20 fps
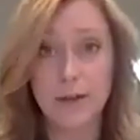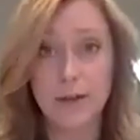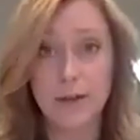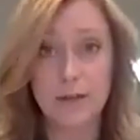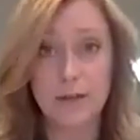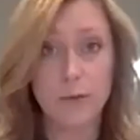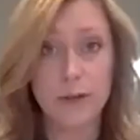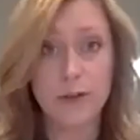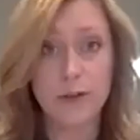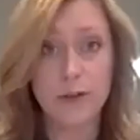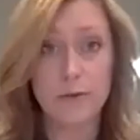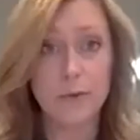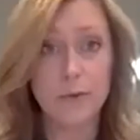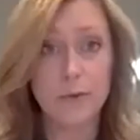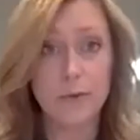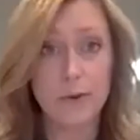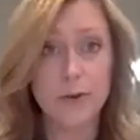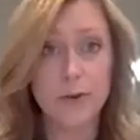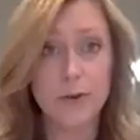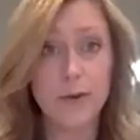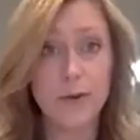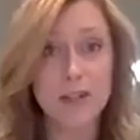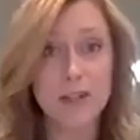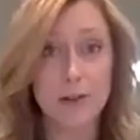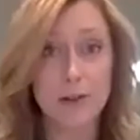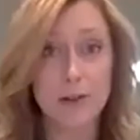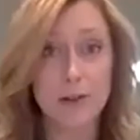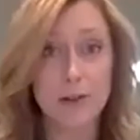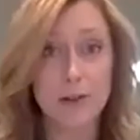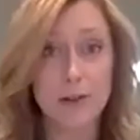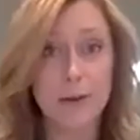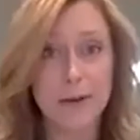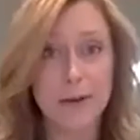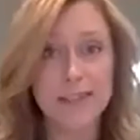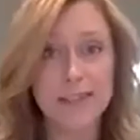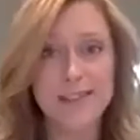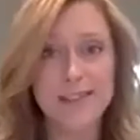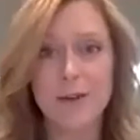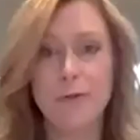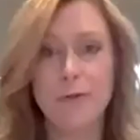when you absolutely
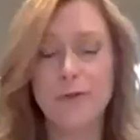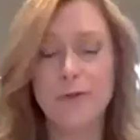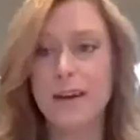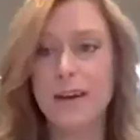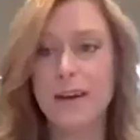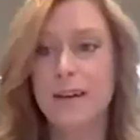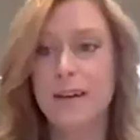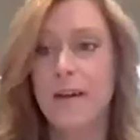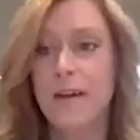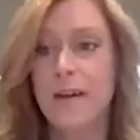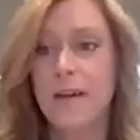must innovate.